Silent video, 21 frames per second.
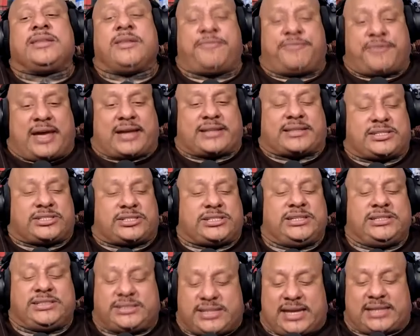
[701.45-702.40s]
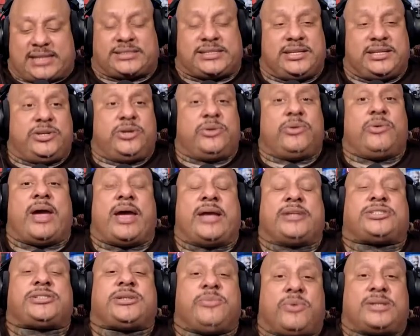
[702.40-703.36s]
the fact that she's testing you
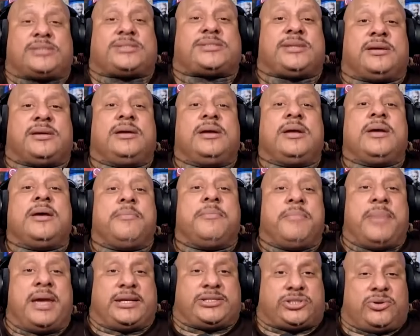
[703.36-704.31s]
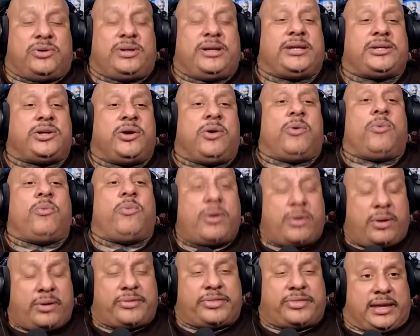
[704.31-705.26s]
and she wants to make sure that you're
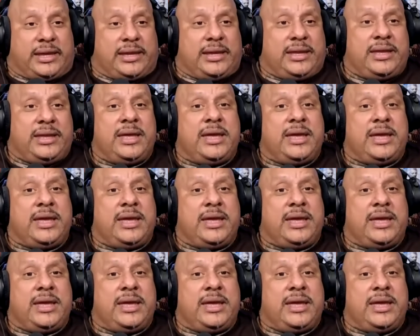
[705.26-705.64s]
worthy."